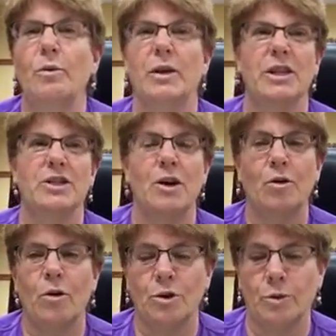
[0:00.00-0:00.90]
and when the snow
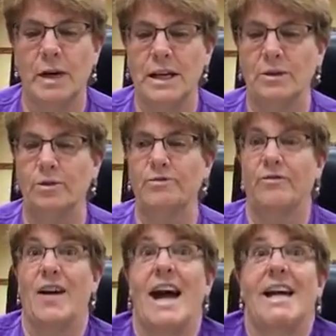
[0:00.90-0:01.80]
goes away you
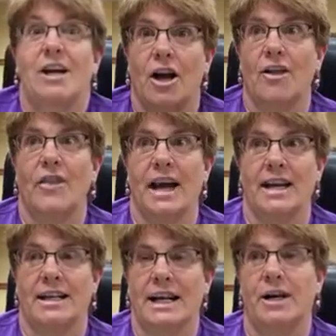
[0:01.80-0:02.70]
find all
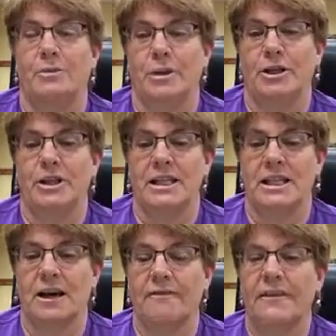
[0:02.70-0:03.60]
that garbage and
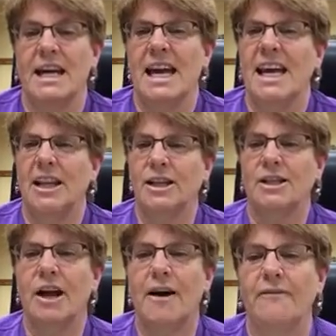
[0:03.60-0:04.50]
stuff and it
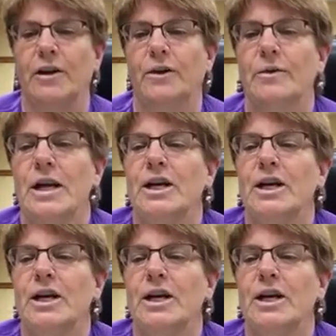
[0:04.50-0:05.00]
looks awful.